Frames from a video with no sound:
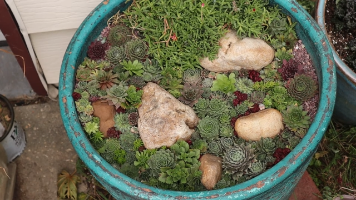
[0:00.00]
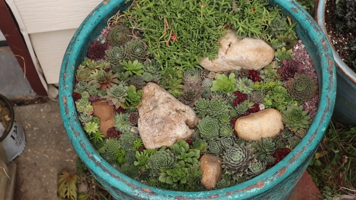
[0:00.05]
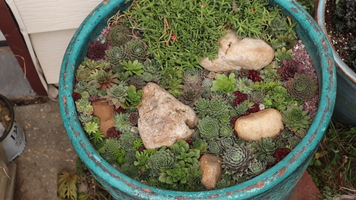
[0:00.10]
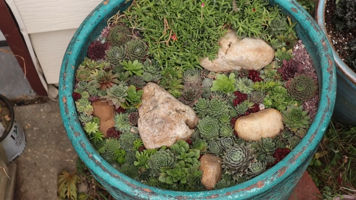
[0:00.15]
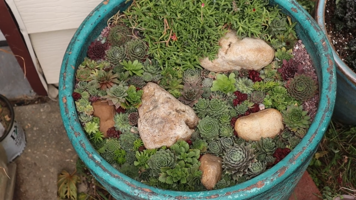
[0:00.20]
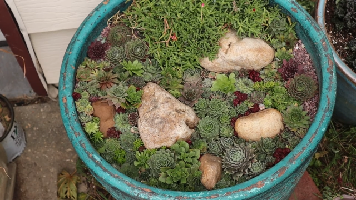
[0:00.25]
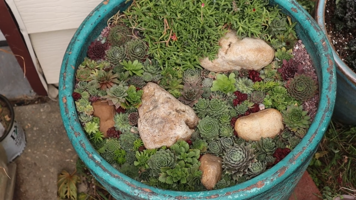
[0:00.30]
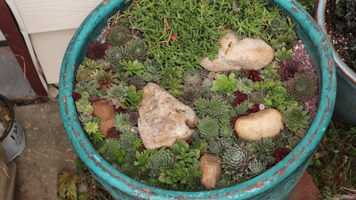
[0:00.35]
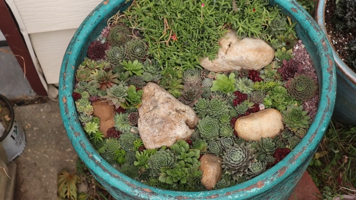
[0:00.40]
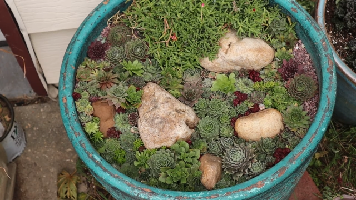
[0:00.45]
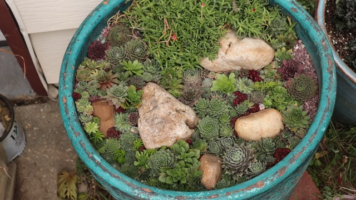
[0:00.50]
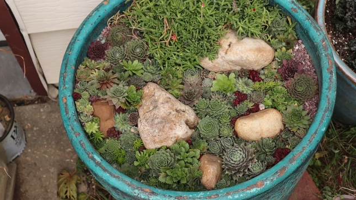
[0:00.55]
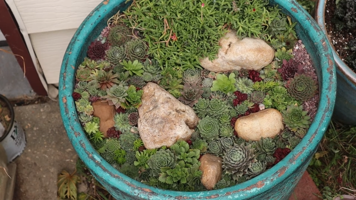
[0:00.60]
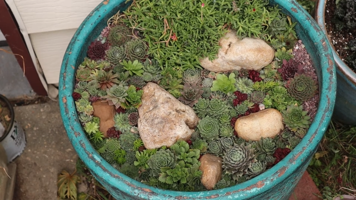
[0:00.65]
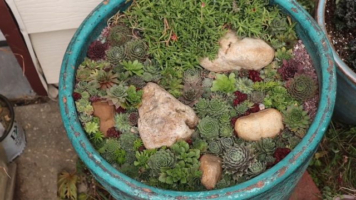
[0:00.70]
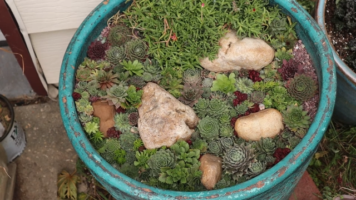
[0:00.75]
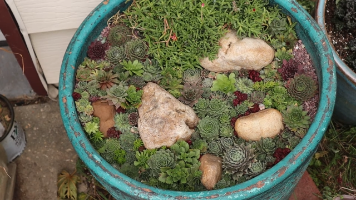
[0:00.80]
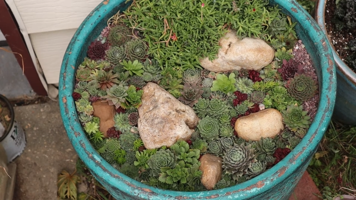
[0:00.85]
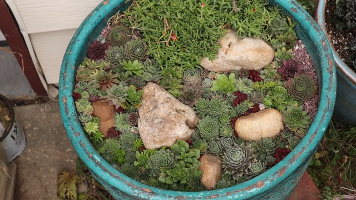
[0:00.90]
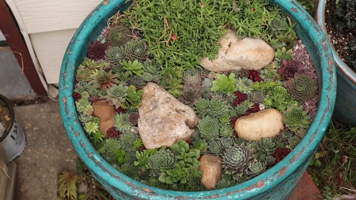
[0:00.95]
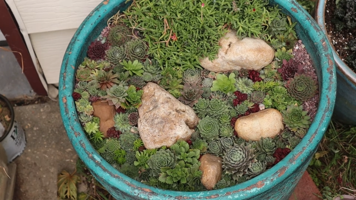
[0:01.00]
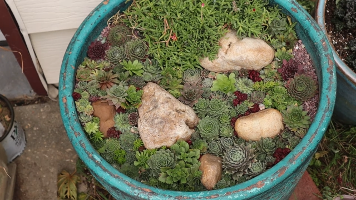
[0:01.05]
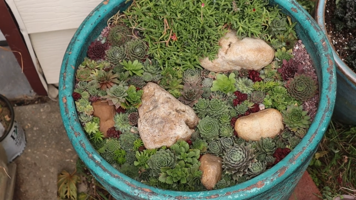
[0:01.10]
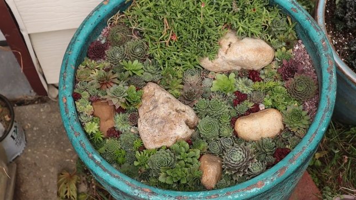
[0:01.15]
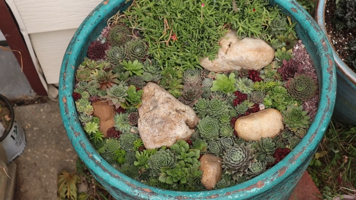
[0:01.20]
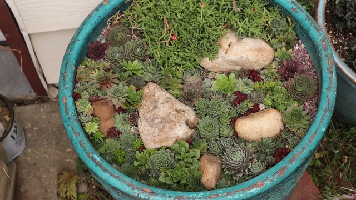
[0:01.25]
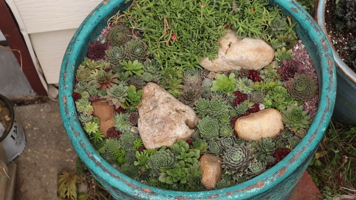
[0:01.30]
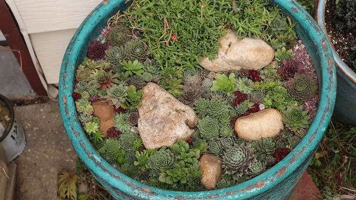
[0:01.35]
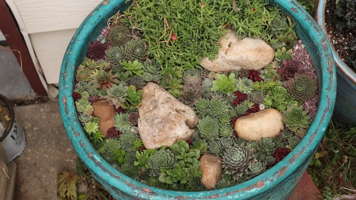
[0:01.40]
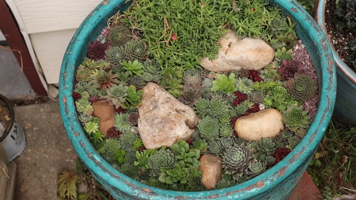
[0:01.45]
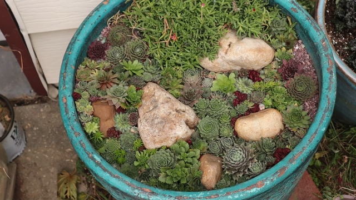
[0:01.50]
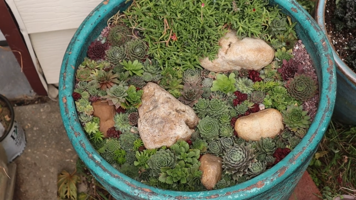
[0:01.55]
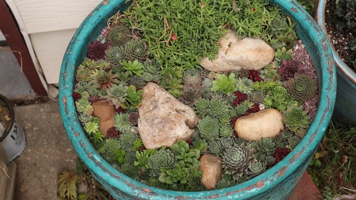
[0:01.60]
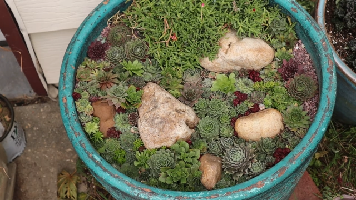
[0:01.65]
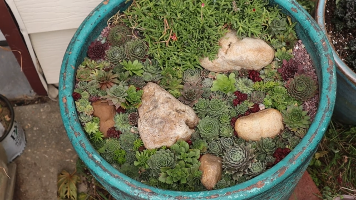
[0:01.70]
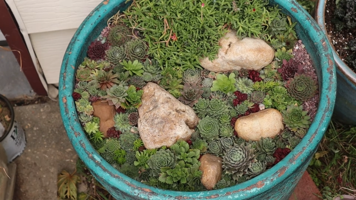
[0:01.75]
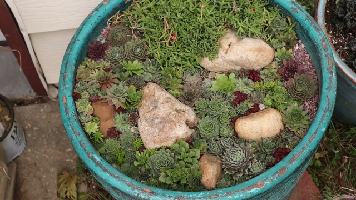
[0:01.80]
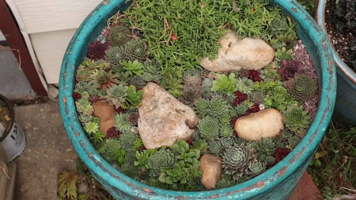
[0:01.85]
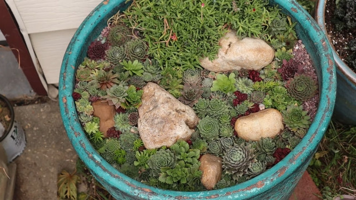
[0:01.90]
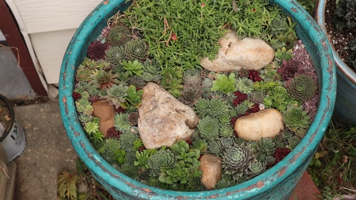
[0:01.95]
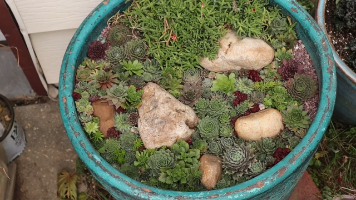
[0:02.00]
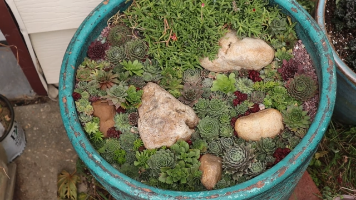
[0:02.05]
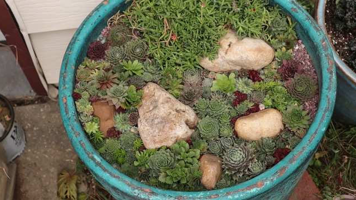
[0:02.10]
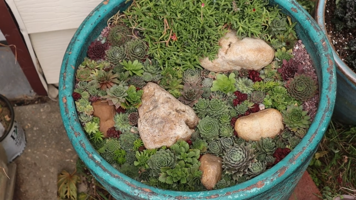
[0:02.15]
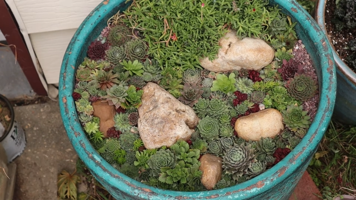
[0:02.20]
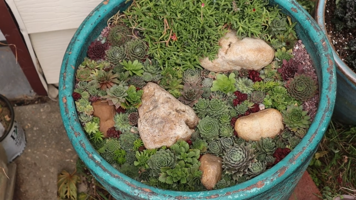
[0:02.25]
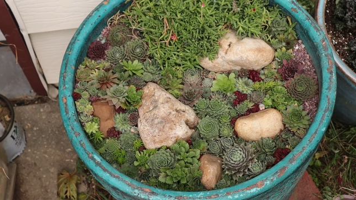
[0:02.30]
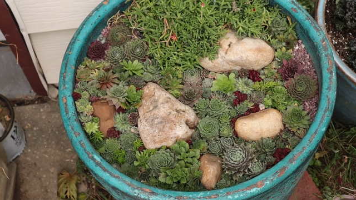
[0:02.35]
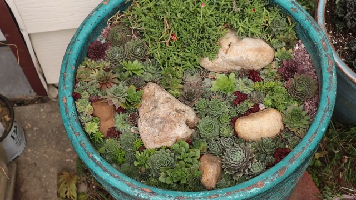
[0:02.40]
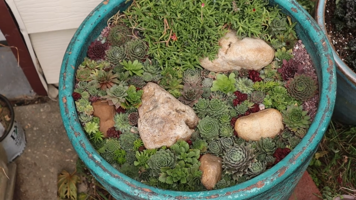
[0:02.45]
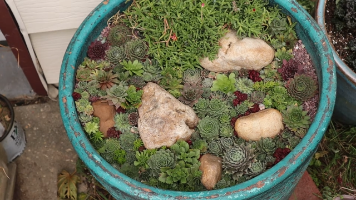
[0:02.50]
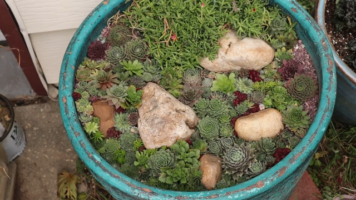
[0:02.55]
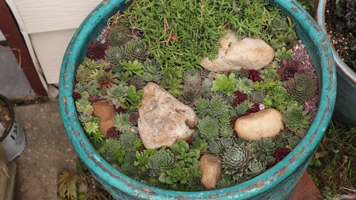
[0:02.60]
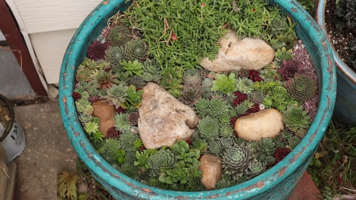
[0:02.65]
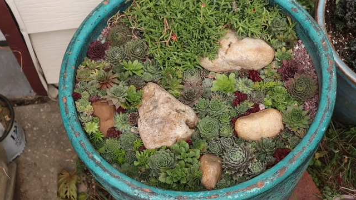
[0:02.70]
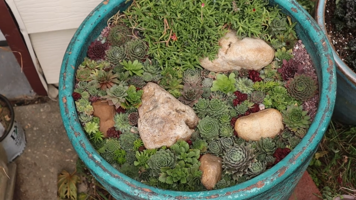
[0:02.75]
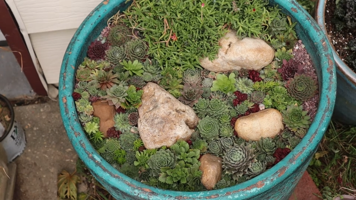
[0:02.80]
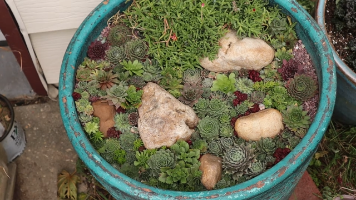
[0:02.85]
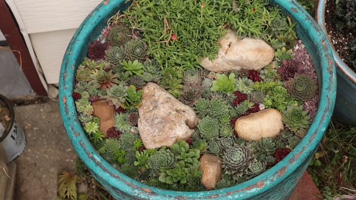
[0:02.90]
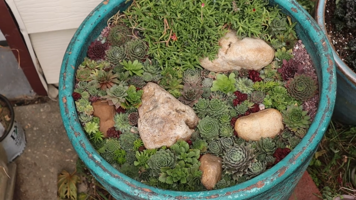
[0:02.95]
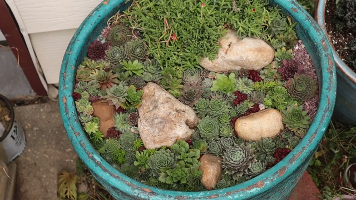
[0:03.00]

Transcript: (no speaker visible)